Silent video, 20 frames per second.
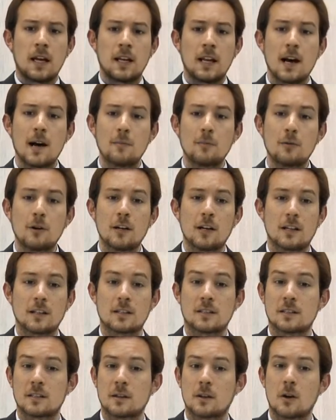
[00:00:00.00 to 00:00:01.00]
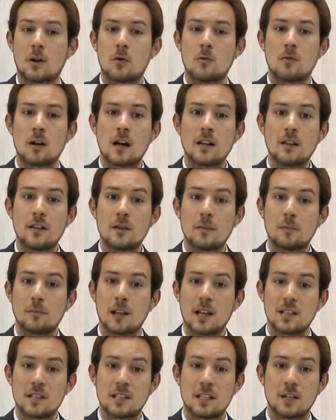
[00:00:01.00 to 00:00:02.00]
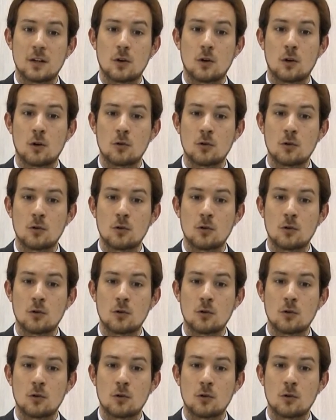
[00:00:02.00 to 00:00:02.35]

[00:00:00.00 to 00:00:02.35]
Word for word: In our products, rather than plastic